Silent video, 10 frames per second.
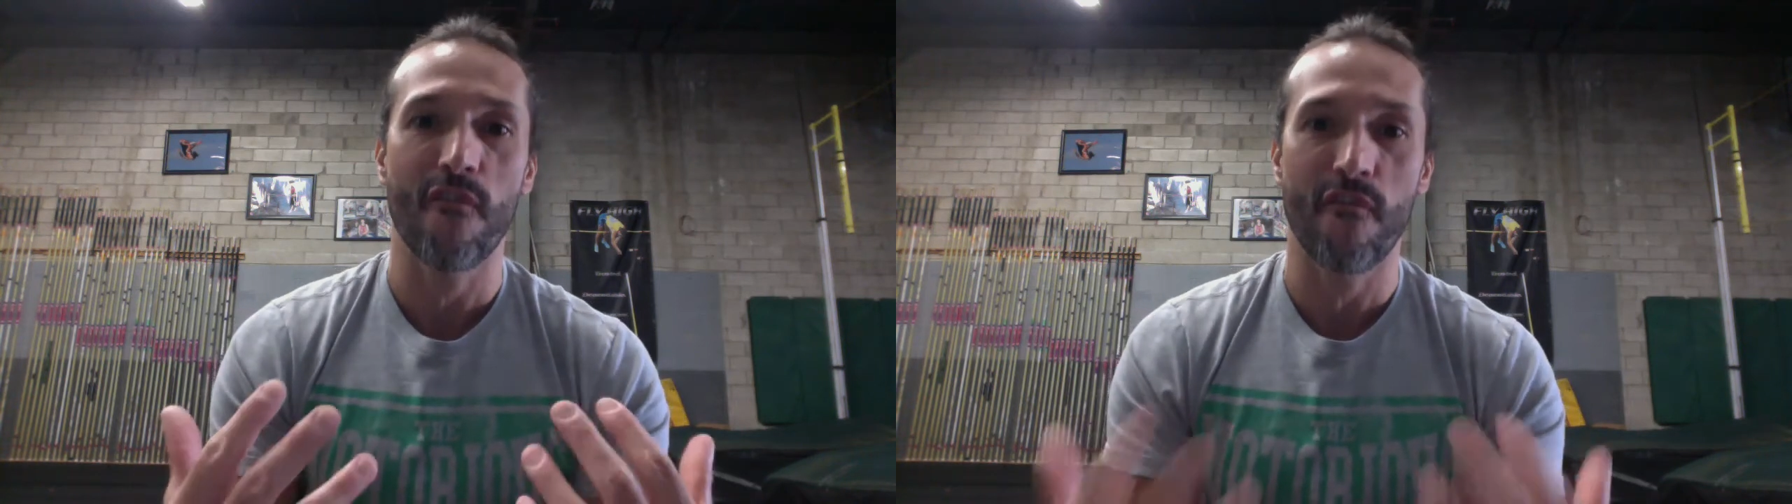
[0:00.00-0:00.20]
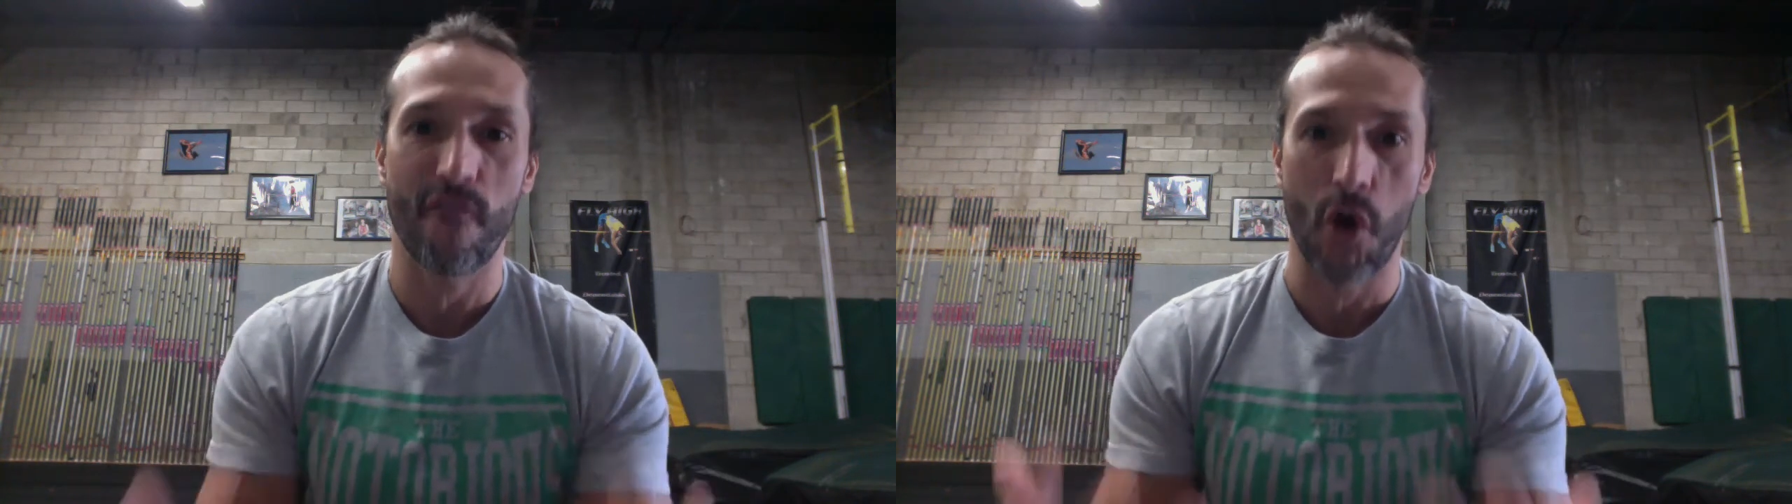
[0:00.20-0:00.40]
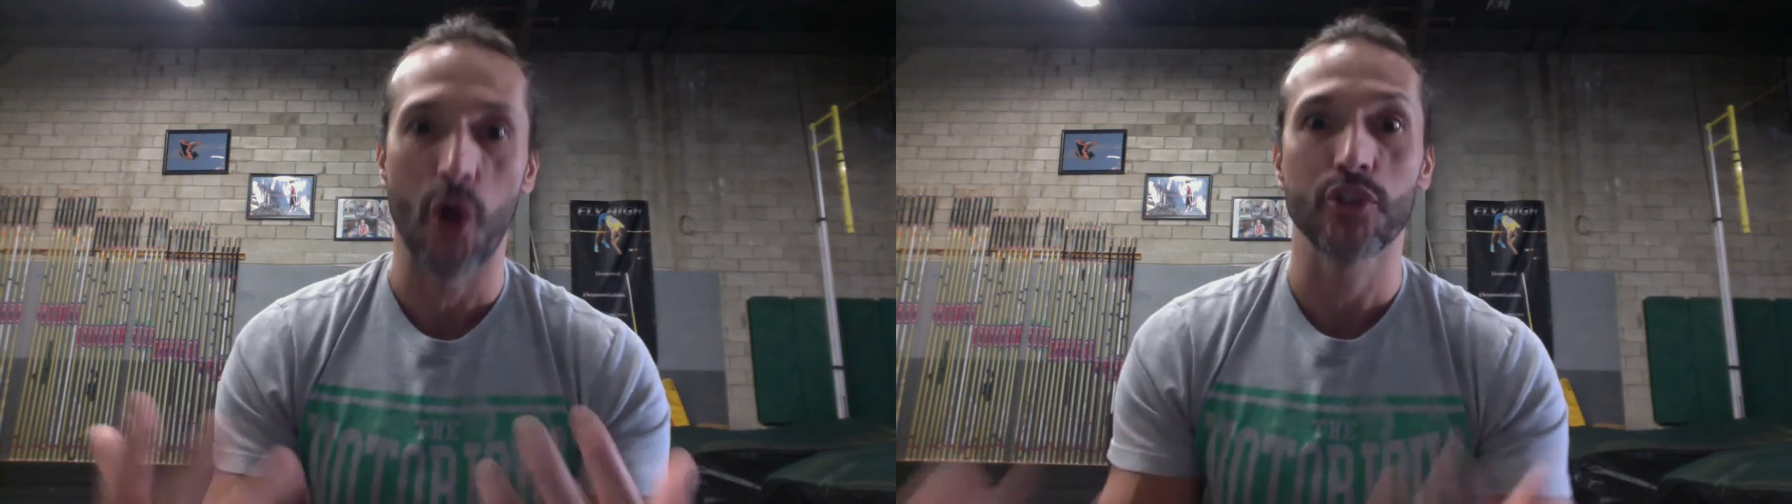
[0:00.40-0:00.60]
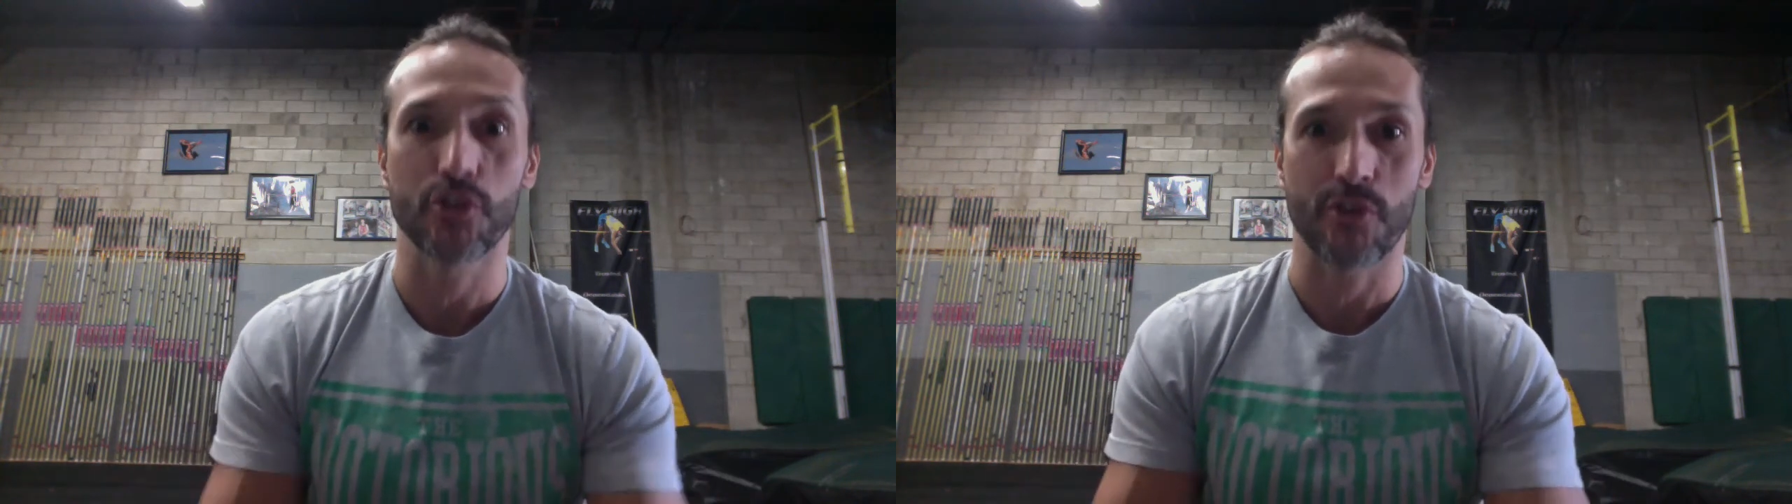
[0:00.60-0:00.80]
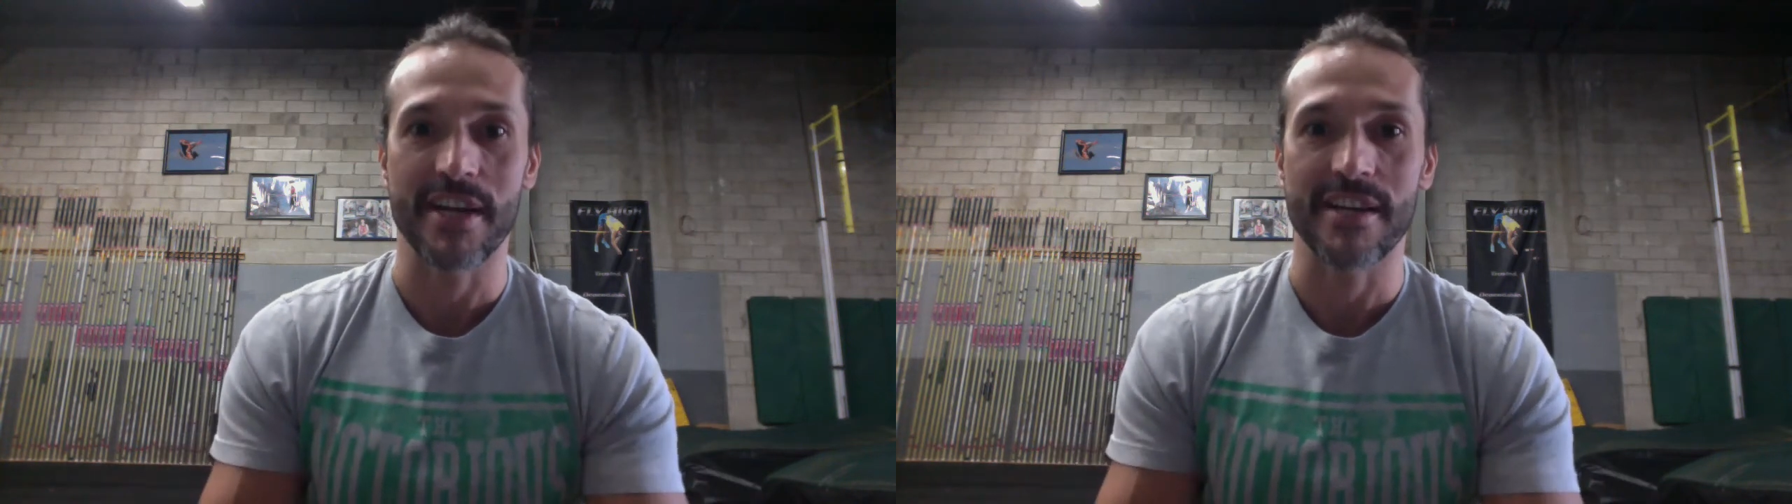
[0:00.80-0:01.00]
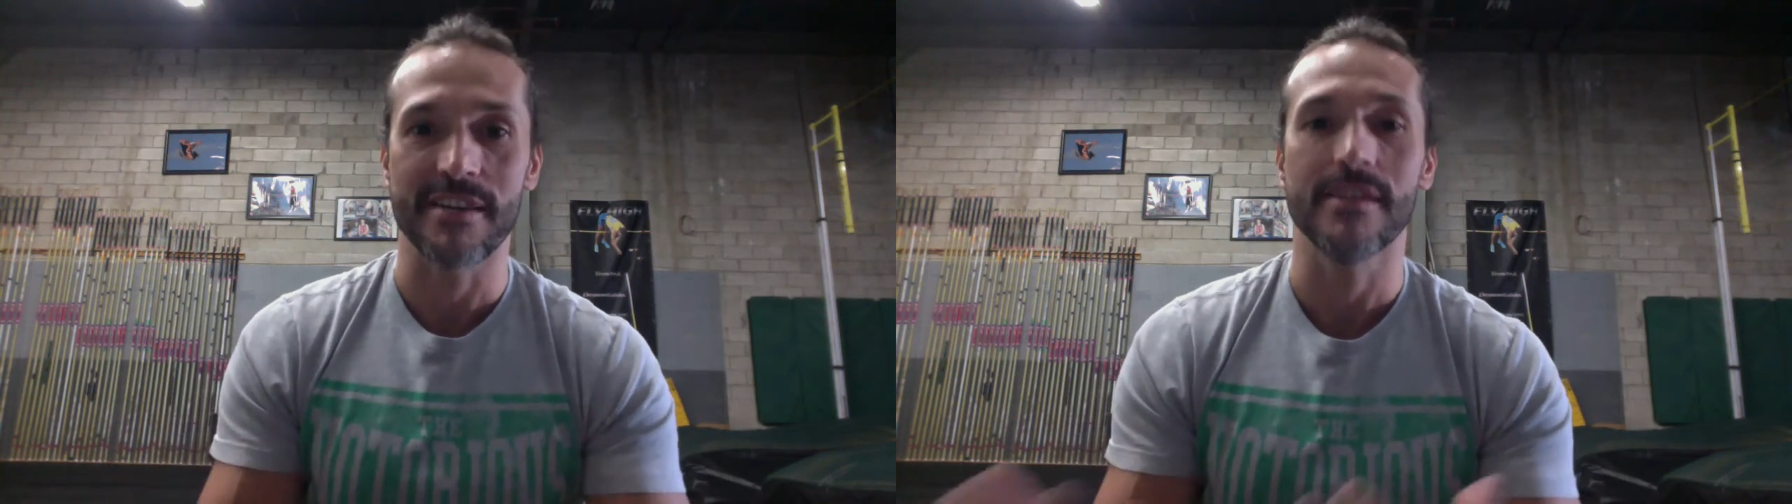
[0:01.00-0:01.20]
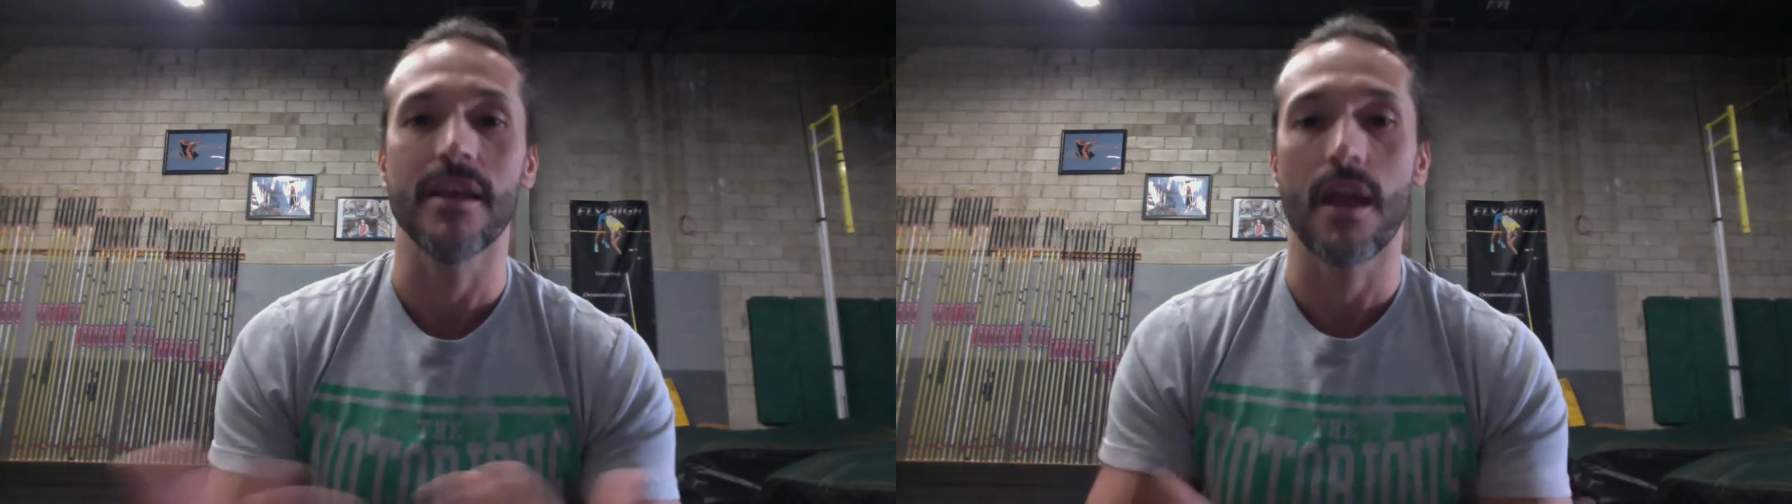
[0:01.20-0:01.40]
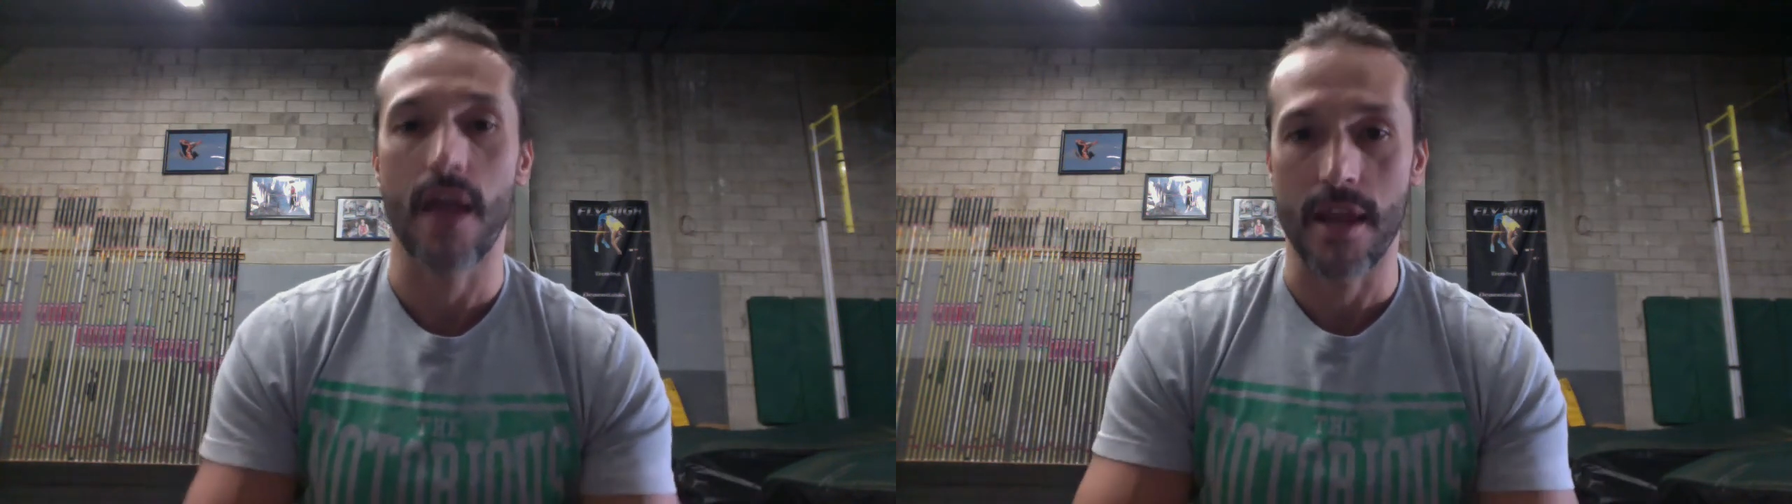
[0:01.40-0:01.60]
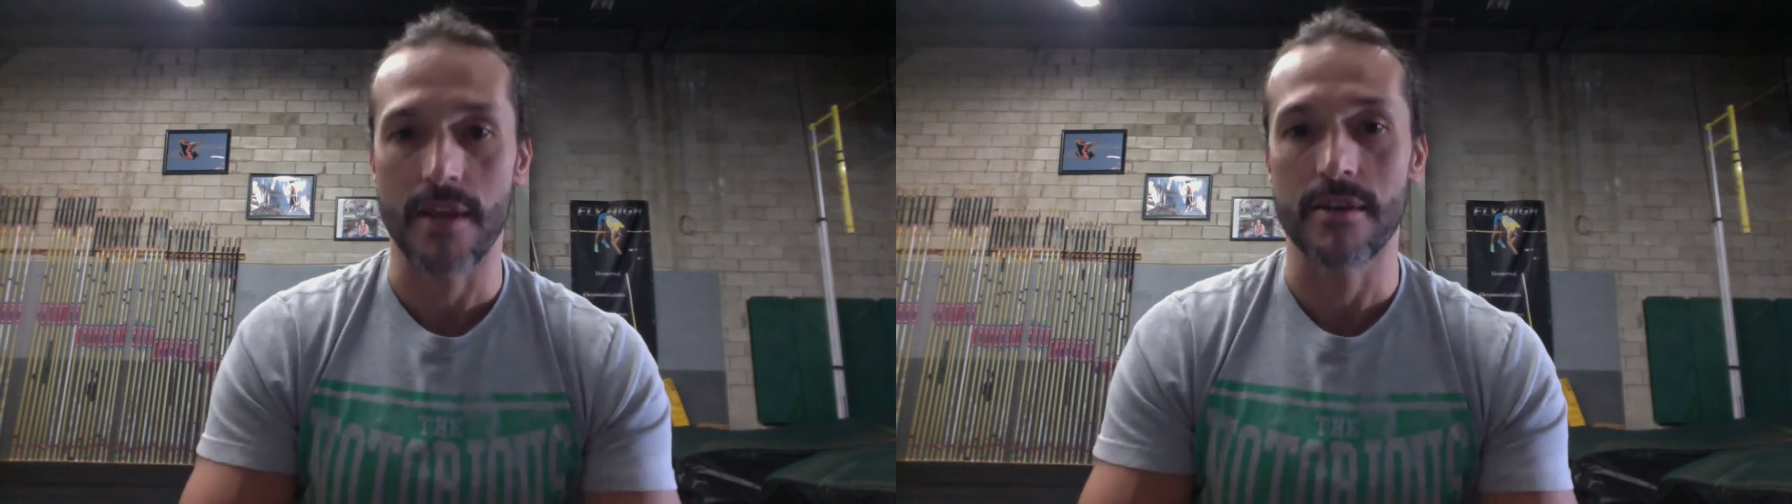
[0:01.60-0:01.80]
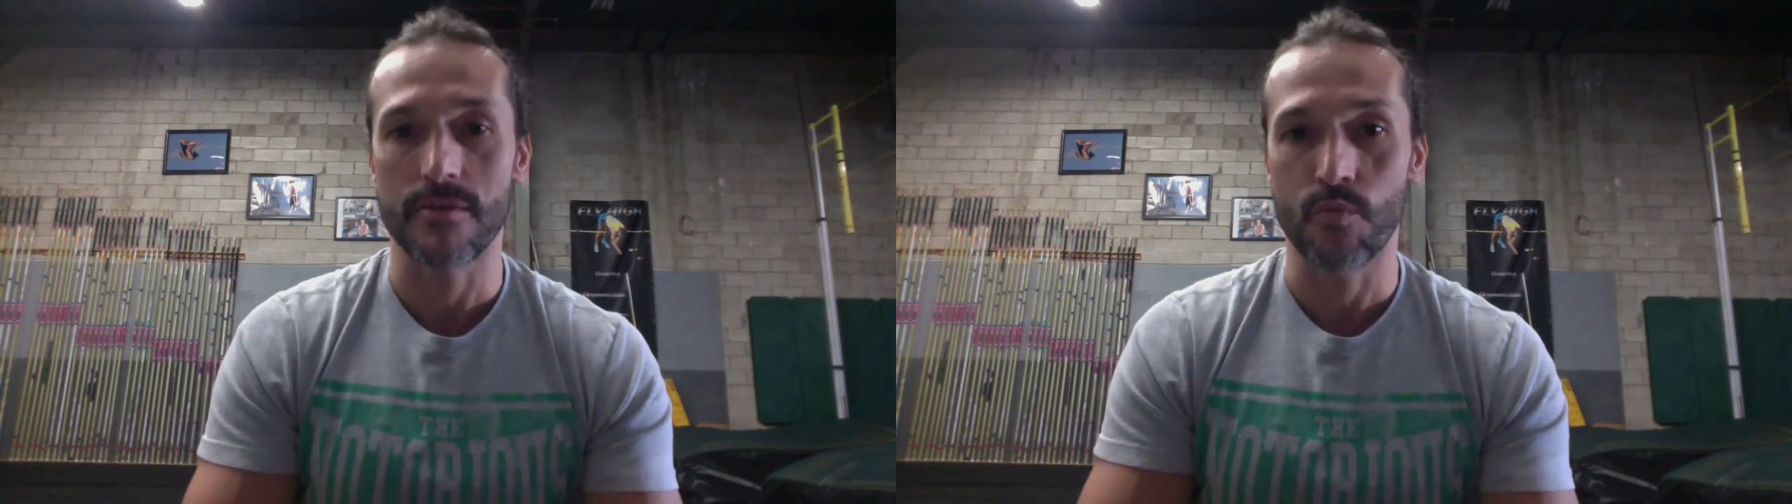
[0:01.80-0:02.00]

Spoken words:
fall training and